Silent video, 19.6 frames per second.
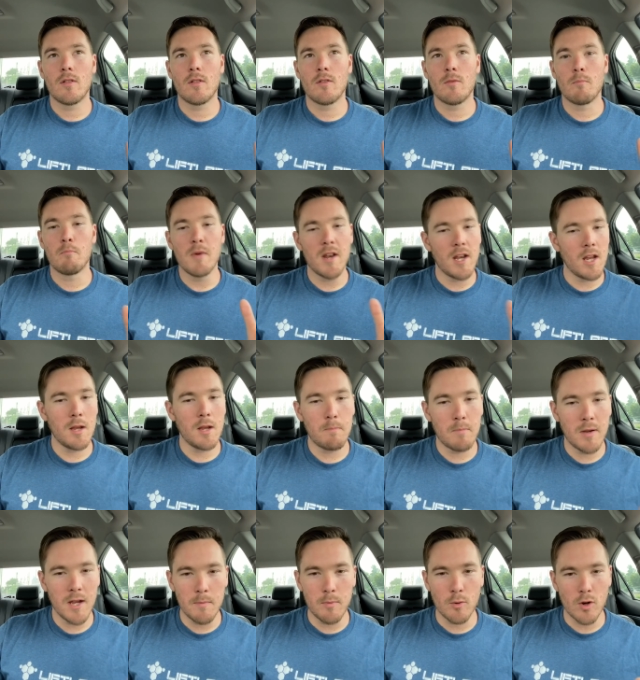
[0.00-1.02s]
many
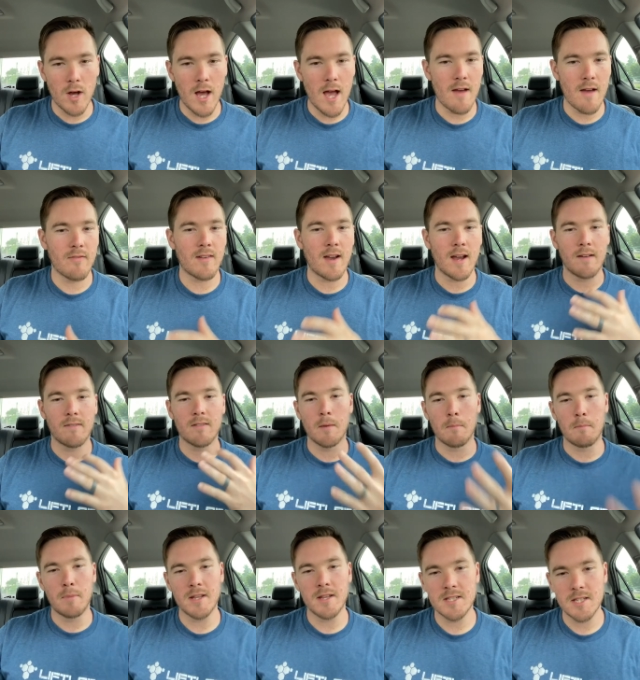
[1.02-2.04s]
people have kind of
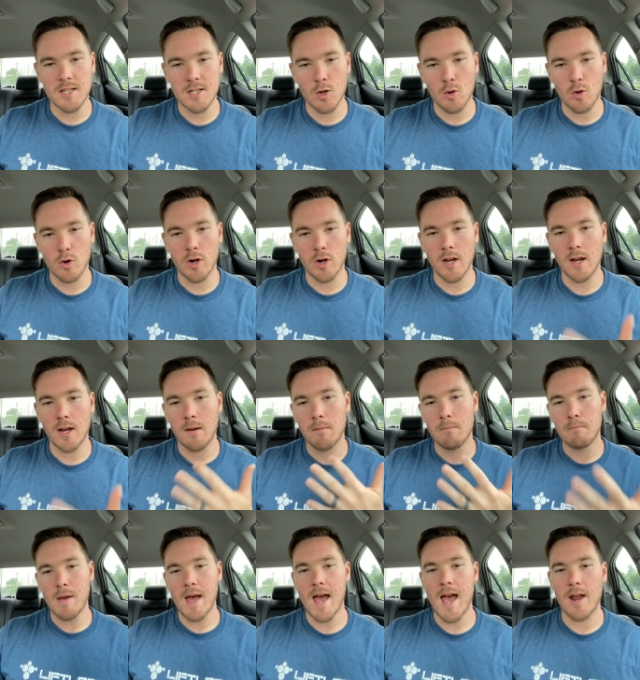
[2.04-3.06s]
compensatory
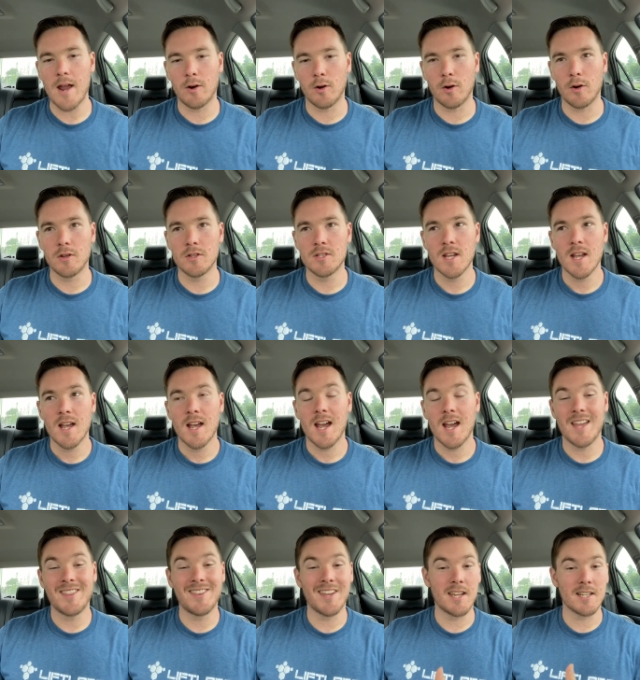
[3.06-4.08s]
patterns,
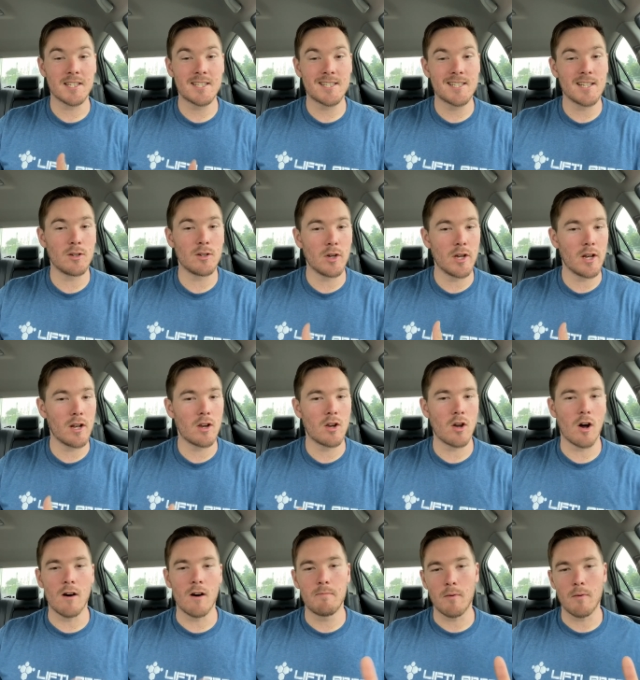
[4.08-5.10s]
and they can still hit a
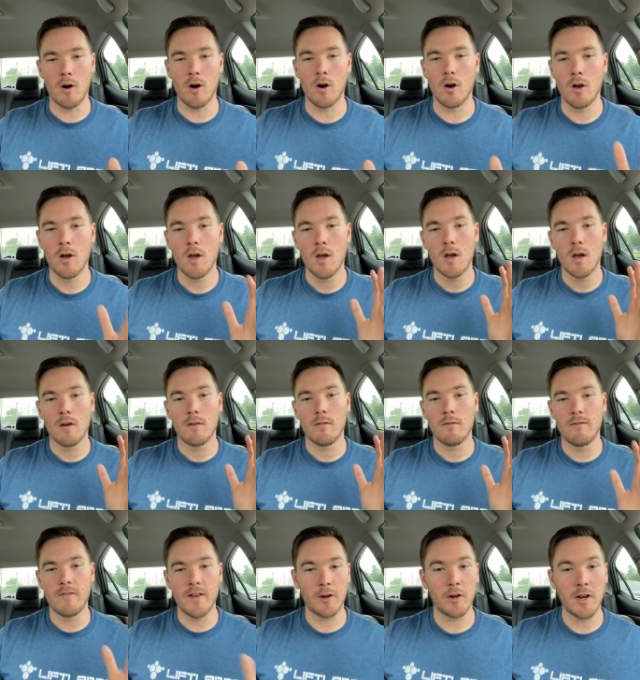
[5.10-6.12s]
golf ball
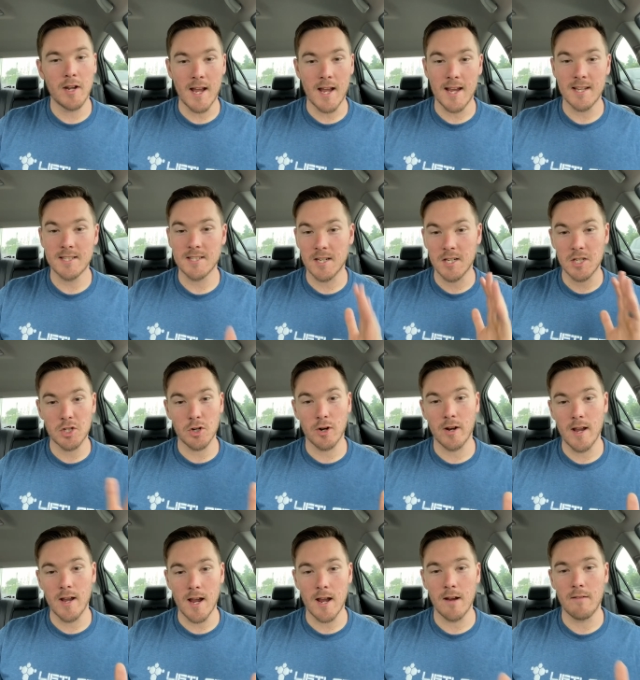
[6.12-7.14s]
very nicely
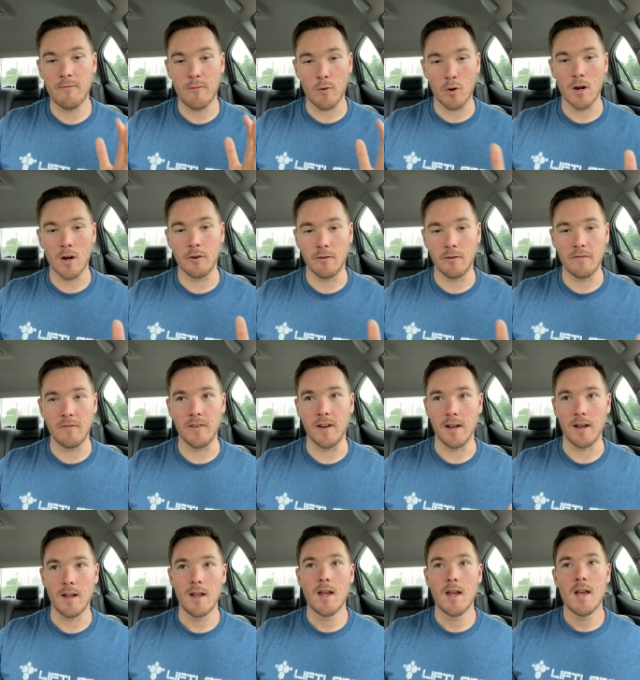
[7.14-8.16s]
straight ahead 400
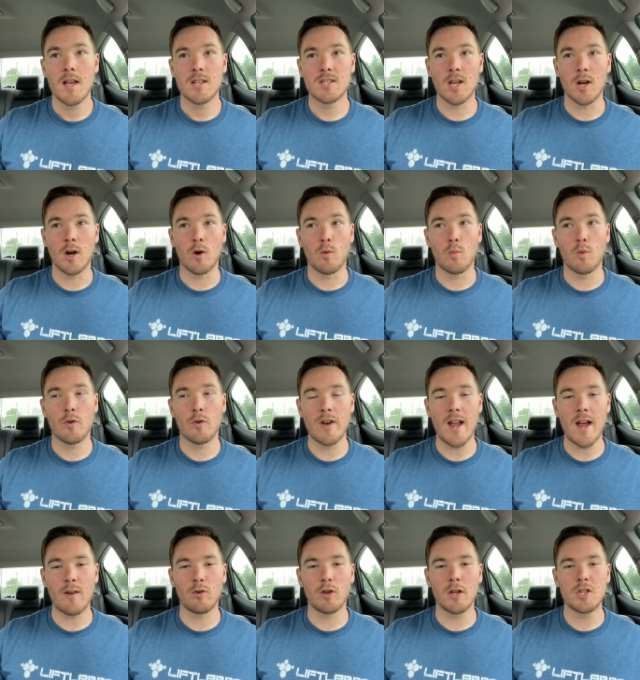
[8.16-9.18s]
feet. So we're
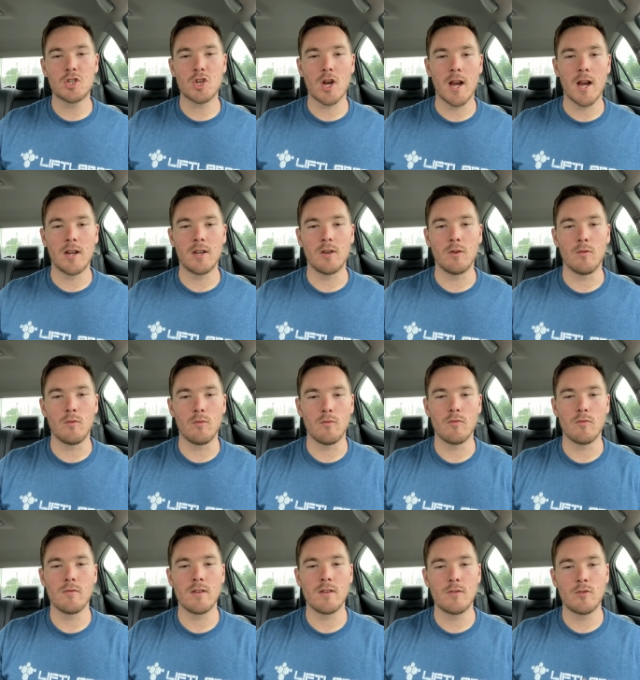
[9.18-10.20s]
not really trying to
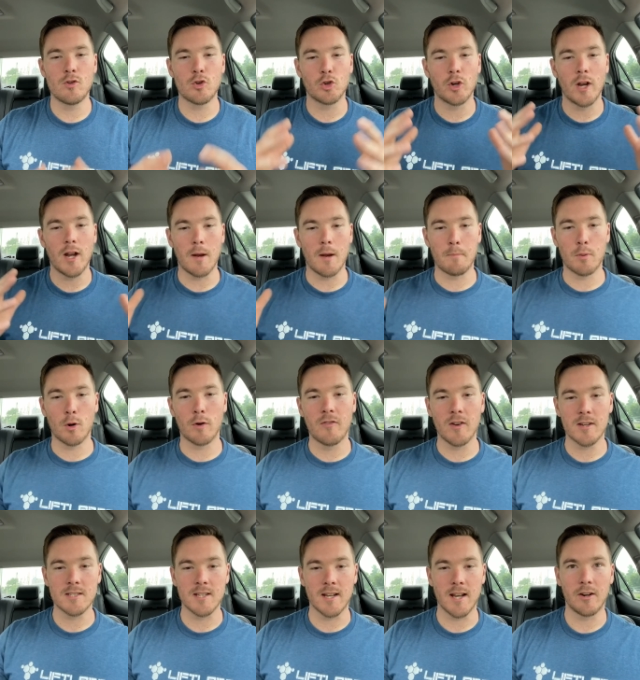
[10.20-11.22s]
create a
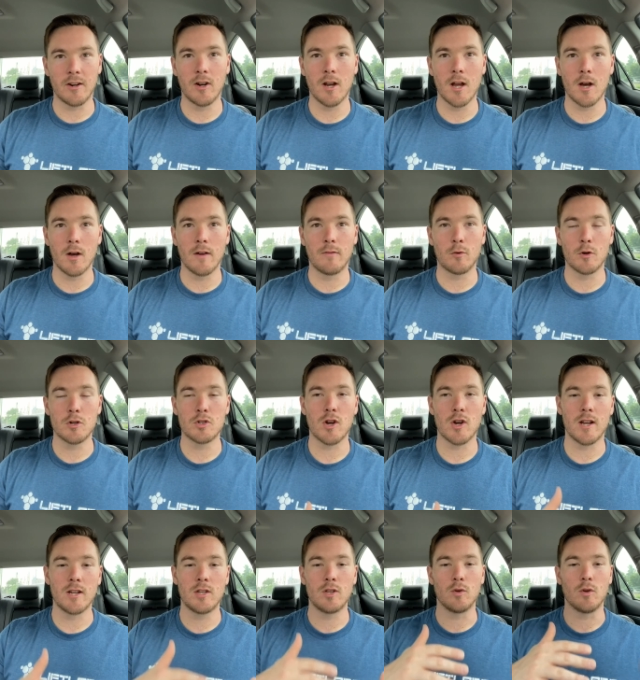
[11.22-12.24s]
perfect scenario if we're
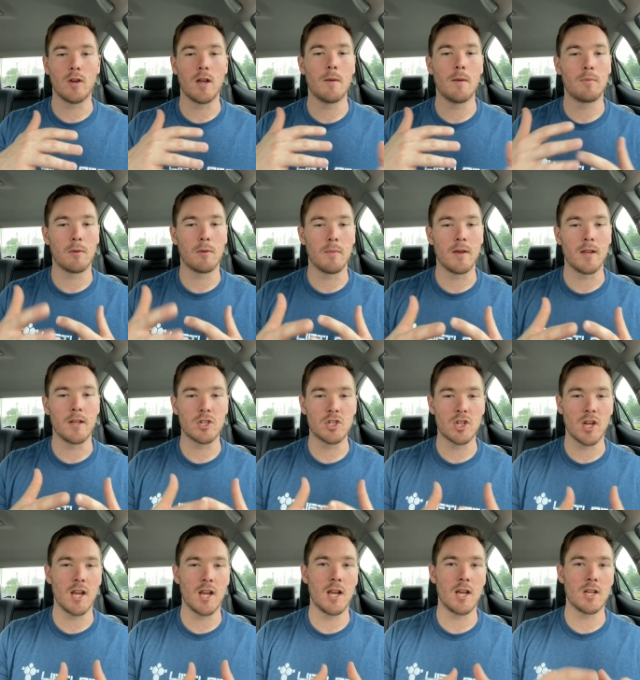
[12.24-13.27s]
trying to implement
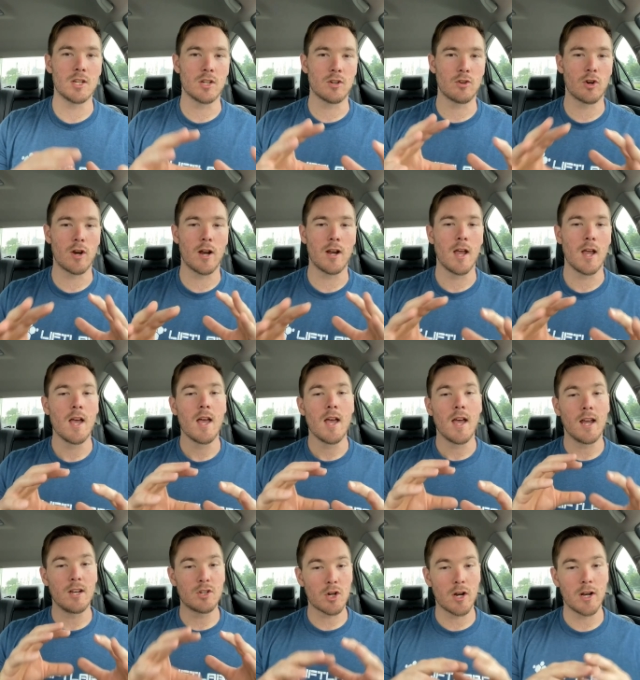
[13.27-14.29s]
change and
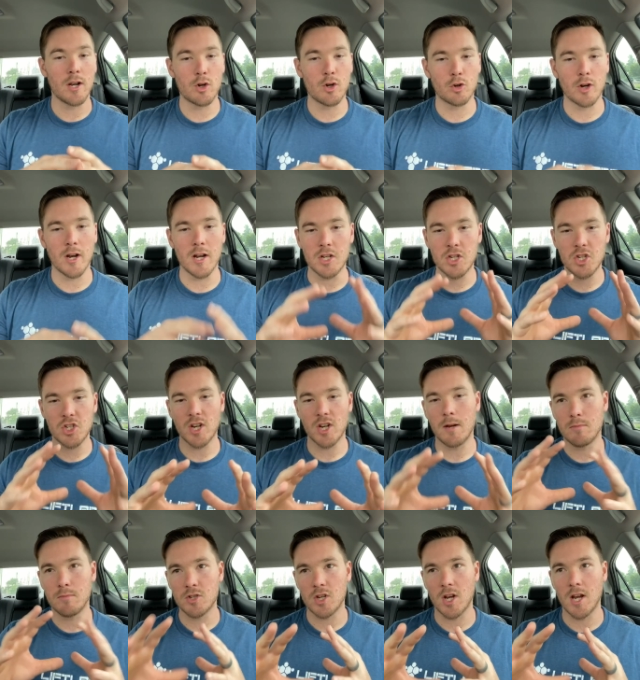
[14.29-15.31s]
trying to create
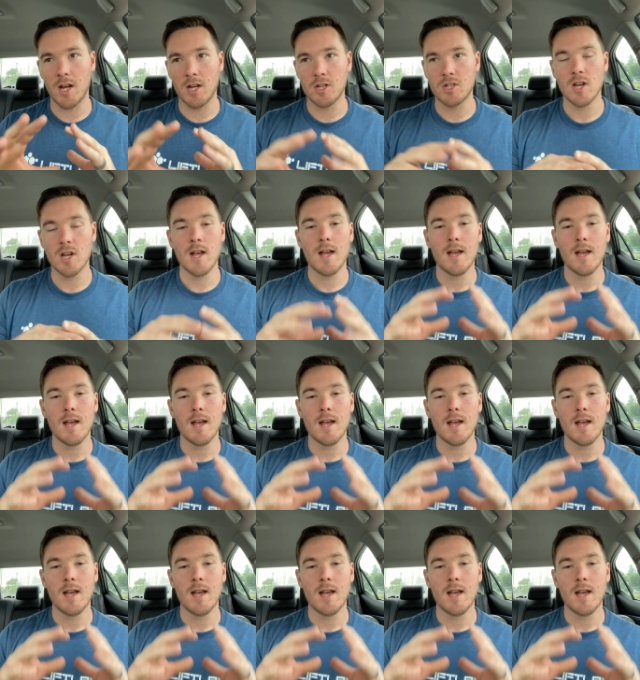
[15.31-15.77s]
shape change